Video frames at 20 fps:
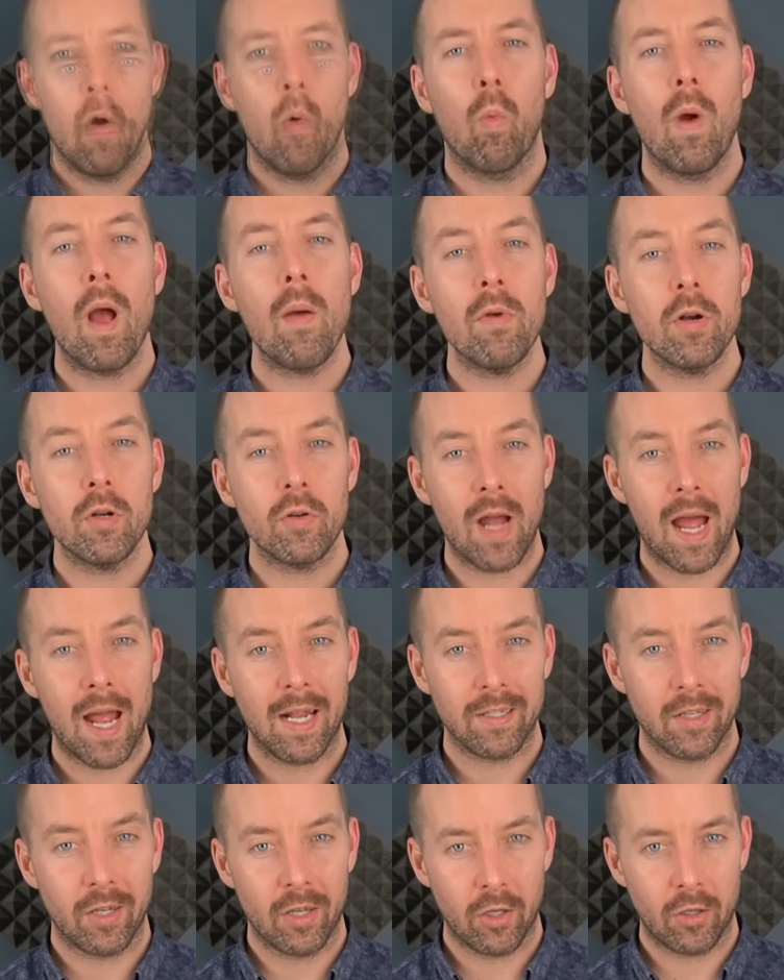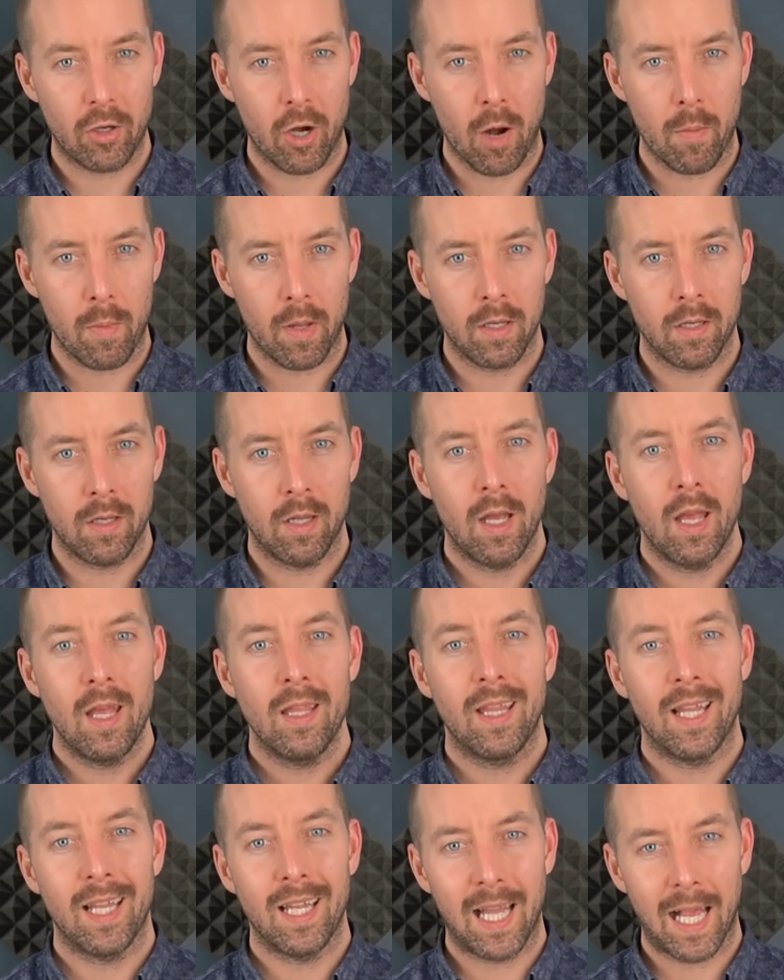When we're trying to determine
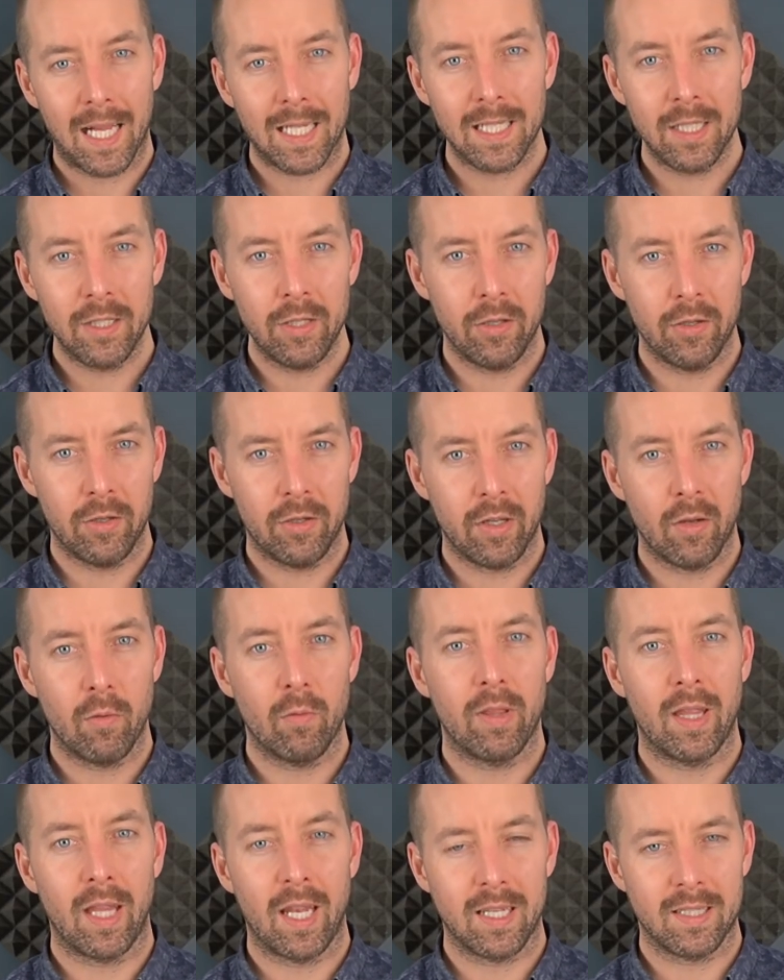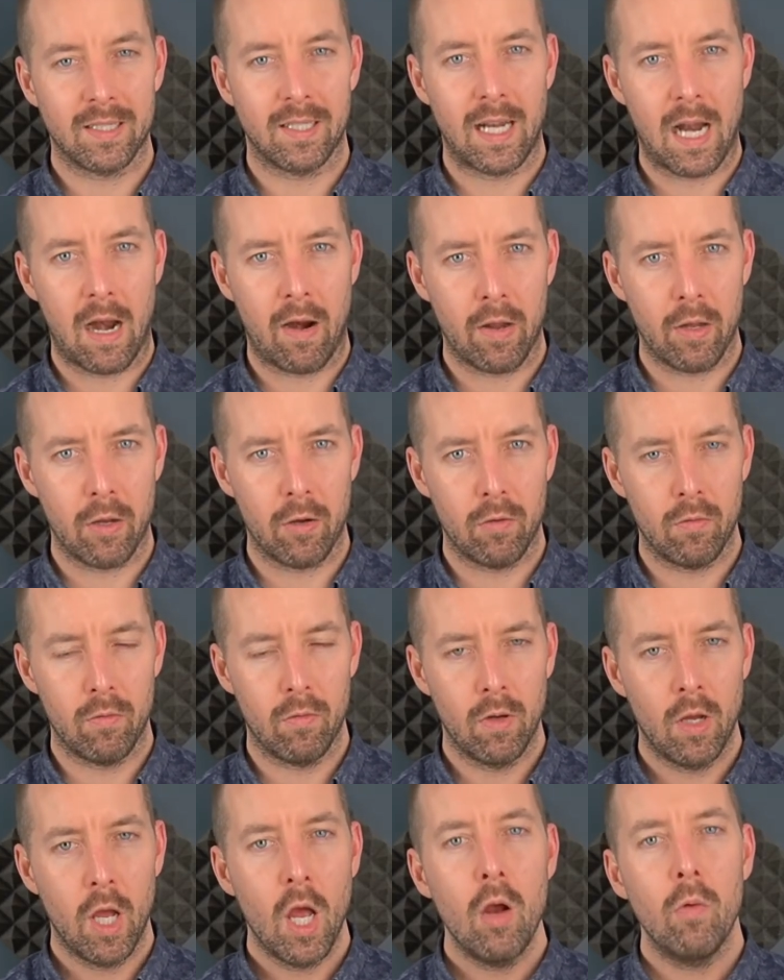the likelihood within a scenario,
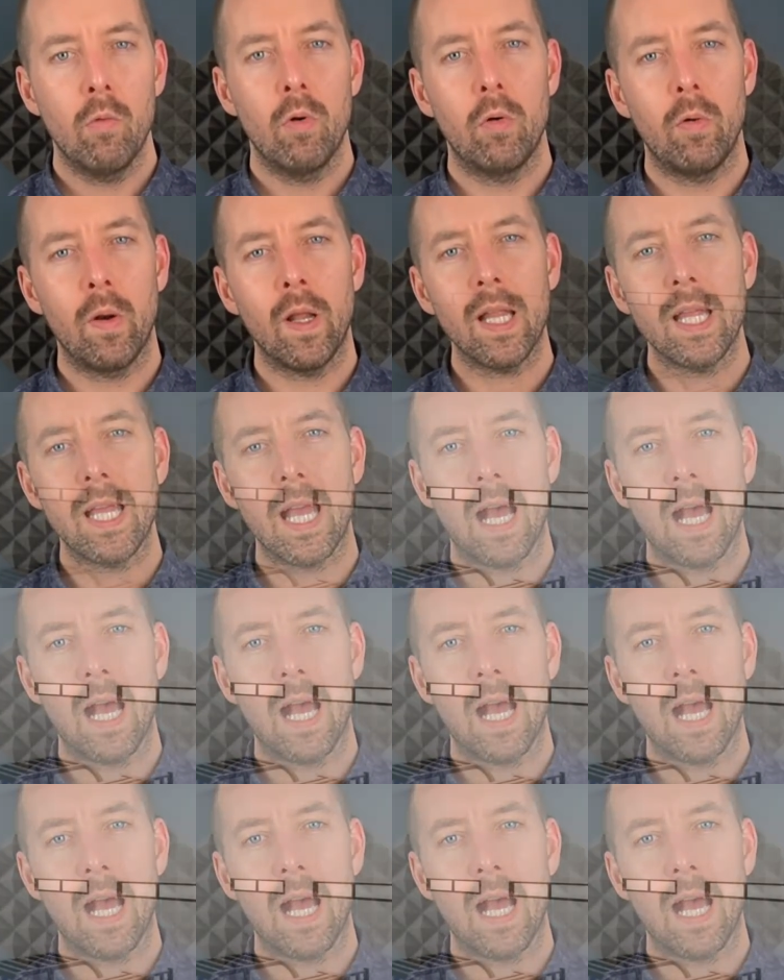we're really